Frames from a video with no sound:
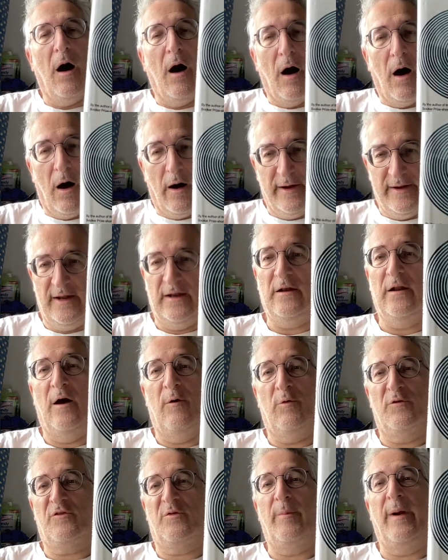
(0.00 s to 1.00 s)
I didn't know
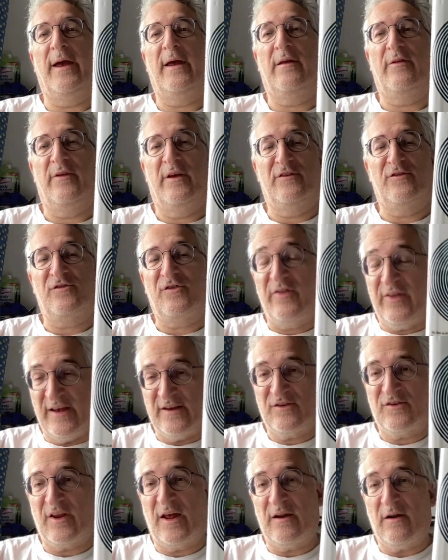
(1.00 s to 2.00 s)
what to make of this. To the
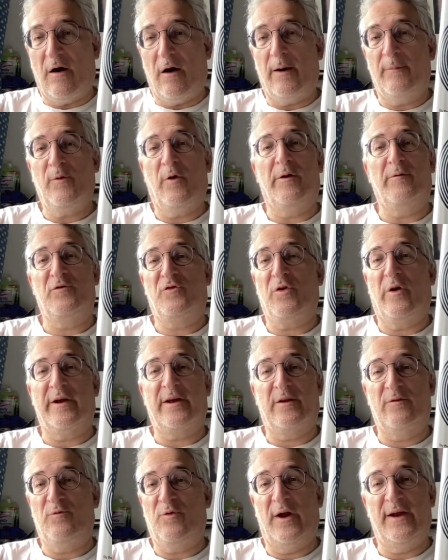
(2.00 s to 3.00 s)
extent, I'm not even sure I
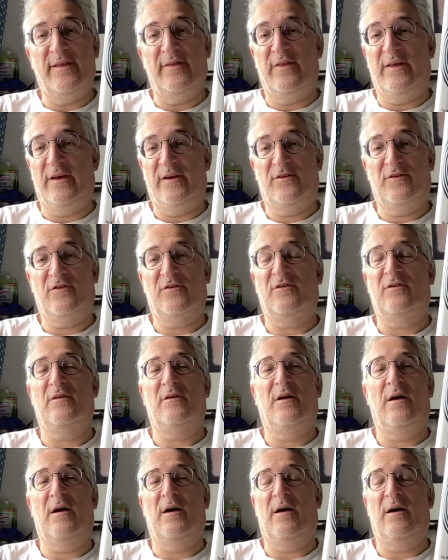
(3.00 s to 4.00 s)
can rate this.
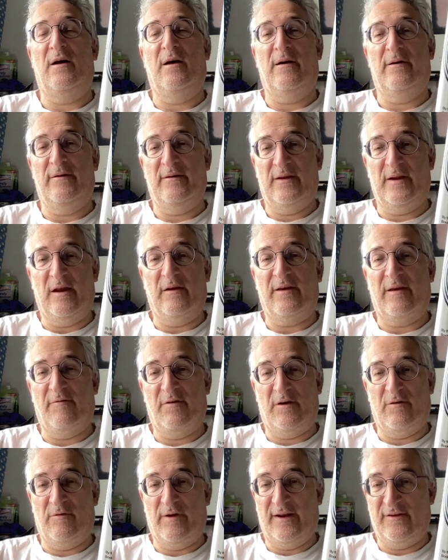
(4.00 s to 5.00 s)
Uh, you know, give
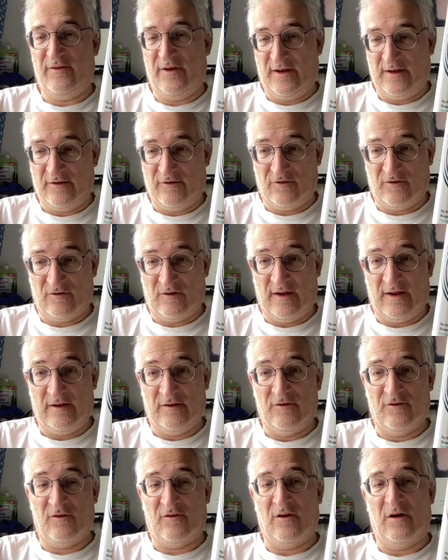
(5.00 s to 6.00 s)
it a rating in, in
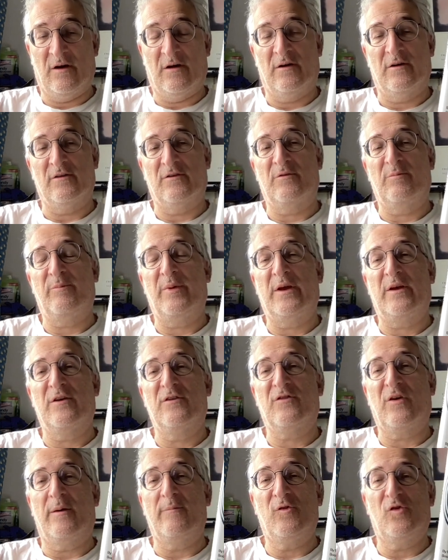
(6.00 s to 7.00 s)
stars
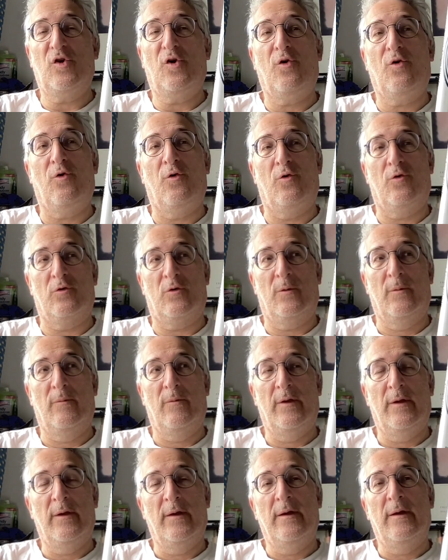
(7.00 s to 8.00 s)
because I'm torn.
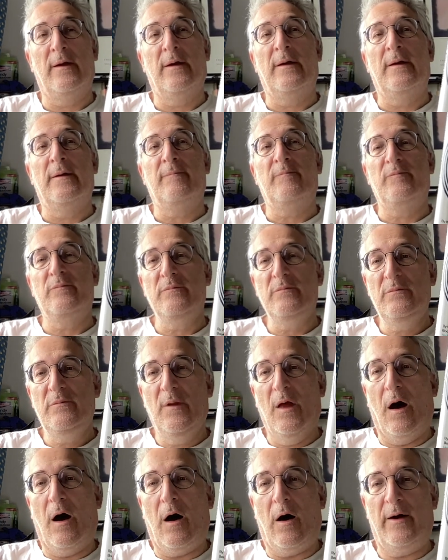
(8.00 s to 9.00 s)

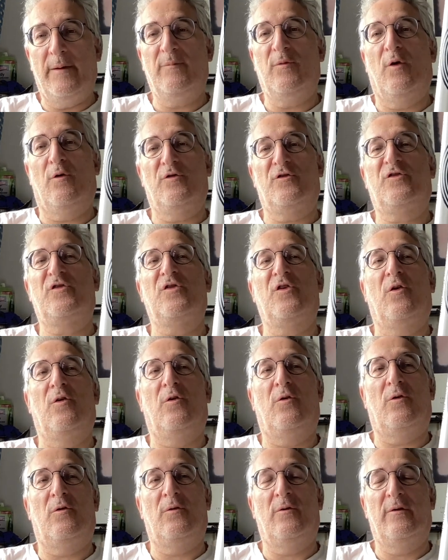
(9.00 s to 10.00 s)
I'm not
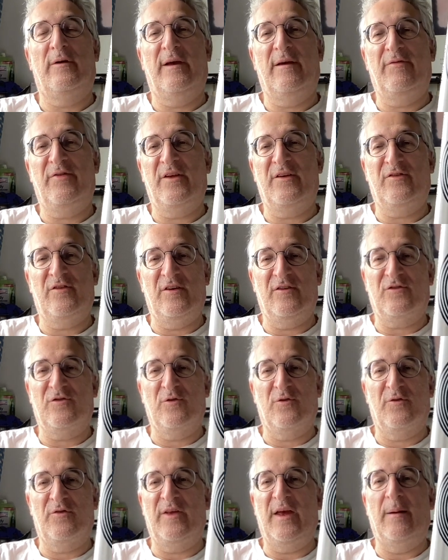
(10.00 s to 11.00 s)
sure if this is
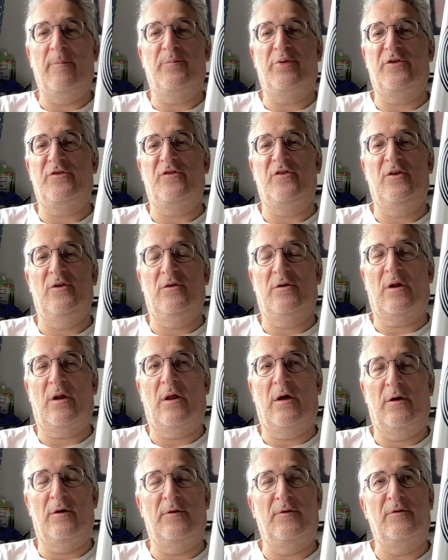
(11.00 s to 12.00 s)
sort of the Emperor's New
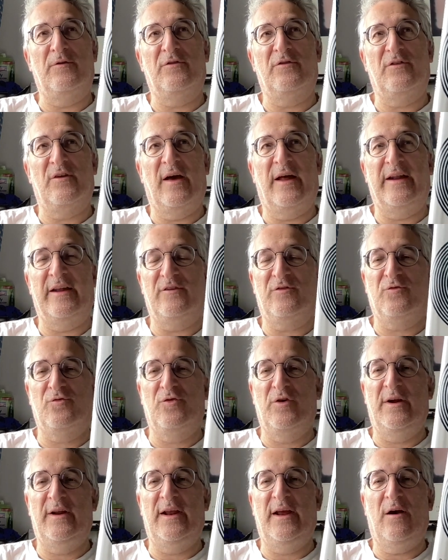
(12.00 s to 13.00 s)
Clothes and it's
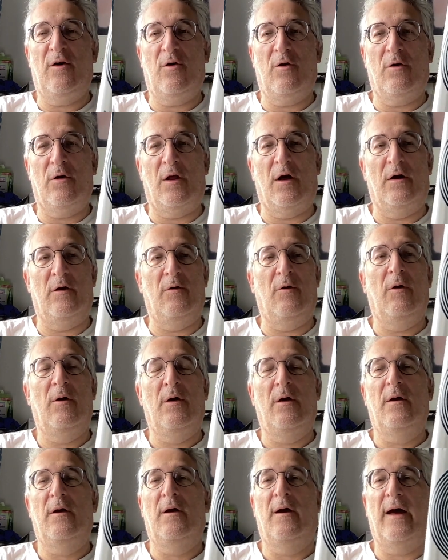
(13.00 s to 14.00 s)
really hollow
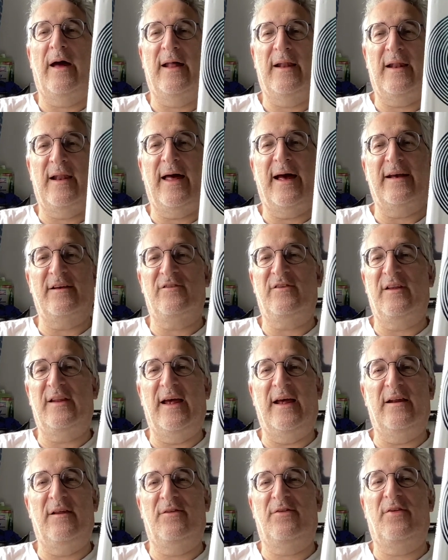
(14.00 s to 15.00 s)
and lacks in
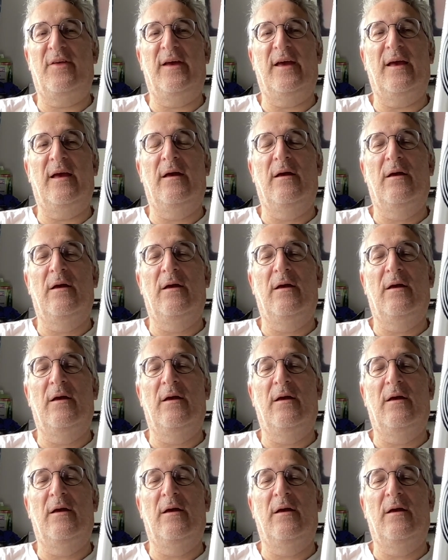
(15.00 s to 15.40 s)
anything,